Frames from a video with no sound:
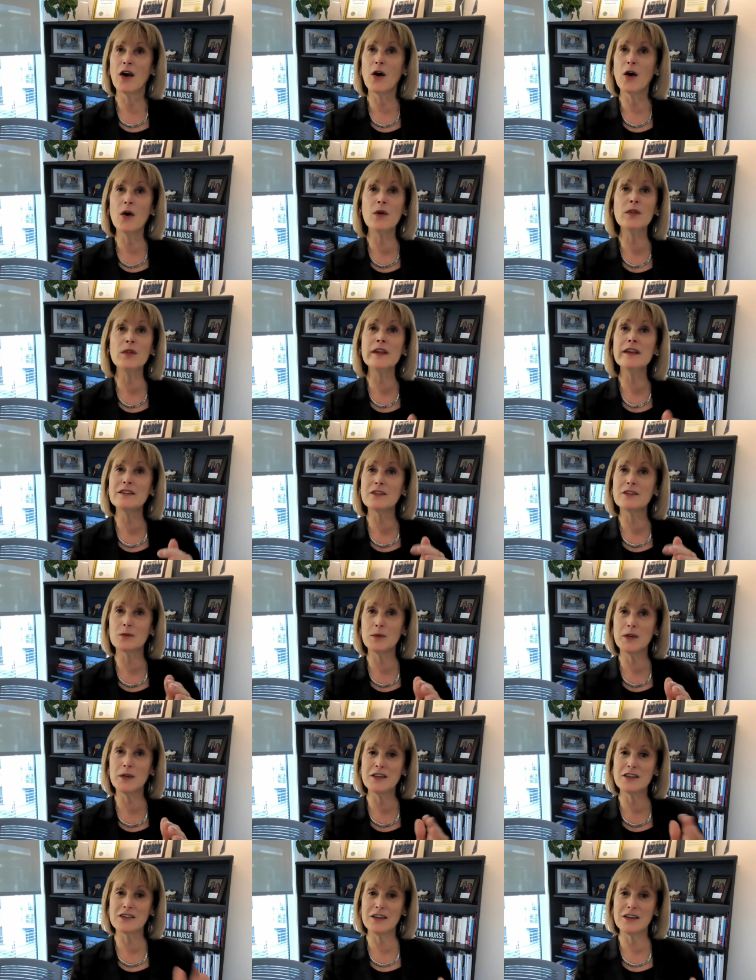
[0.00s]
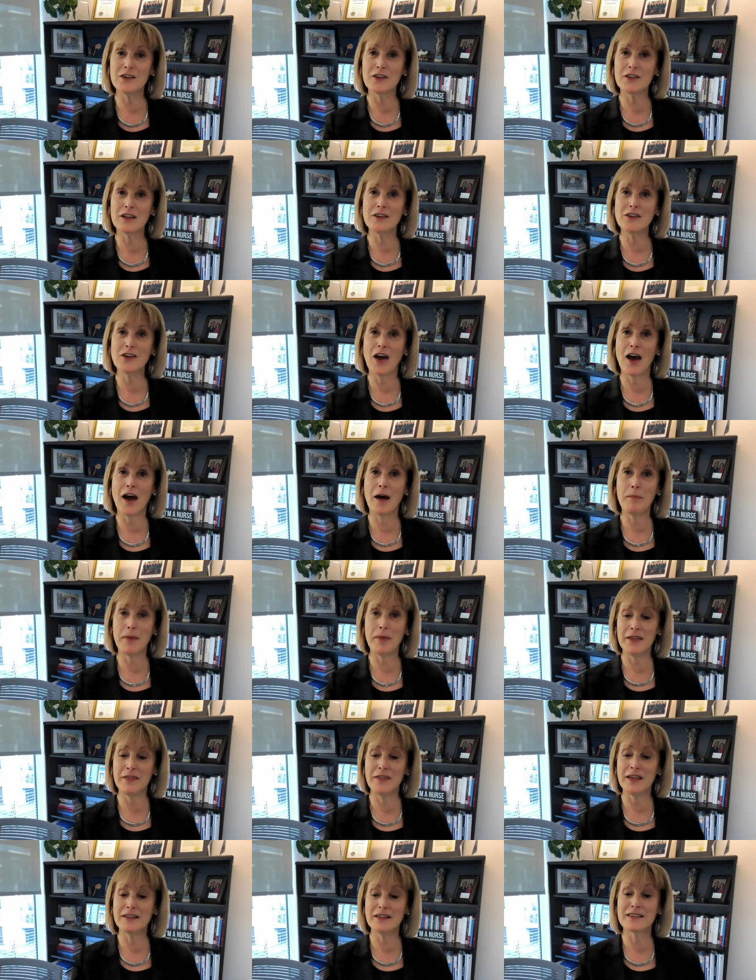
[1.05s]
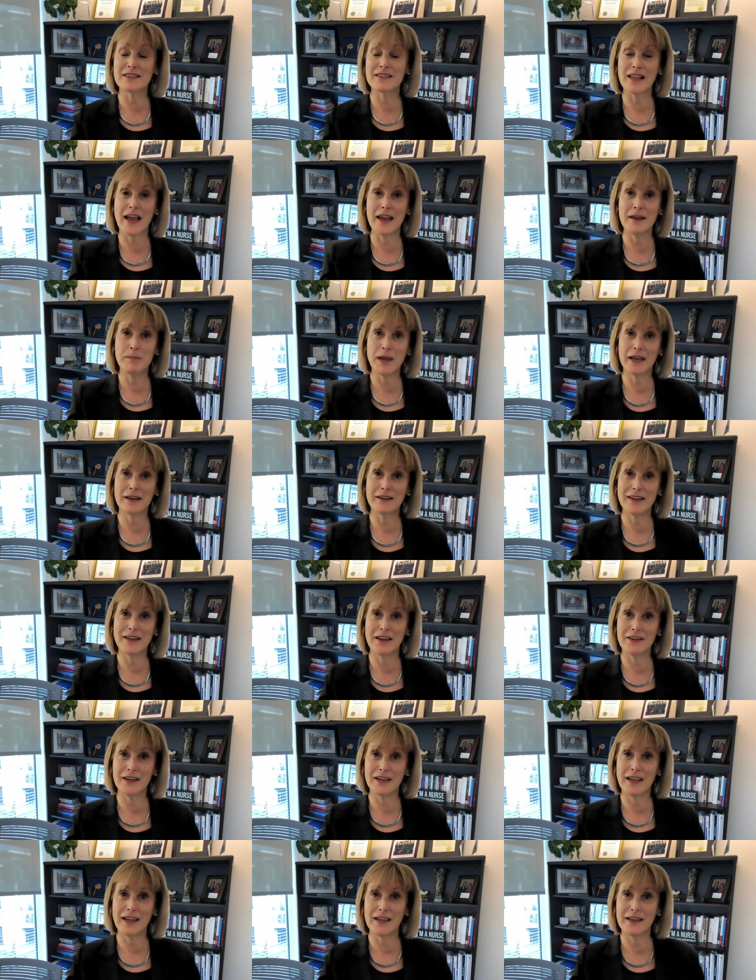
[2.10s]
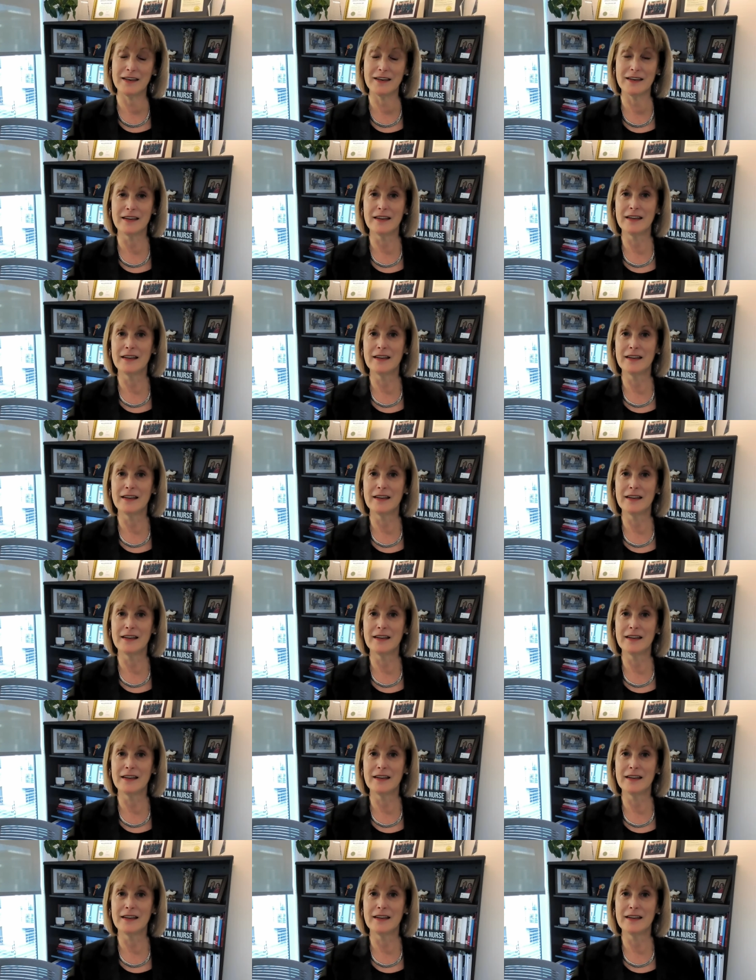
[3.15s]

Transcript: only to reach near the top and then slide back down again.